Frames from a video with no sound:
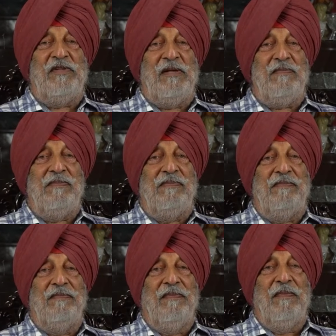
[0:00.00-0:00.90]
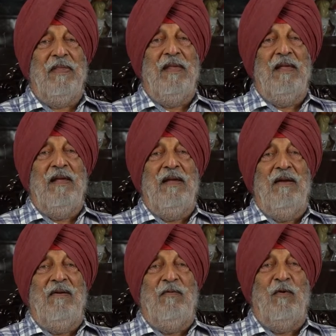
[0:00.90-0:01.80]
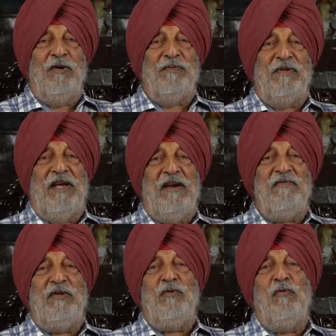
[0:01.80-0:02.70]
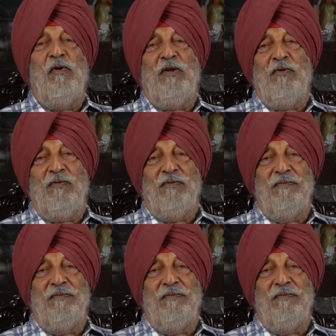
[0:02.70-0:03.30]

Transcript: of them, what can we do for you?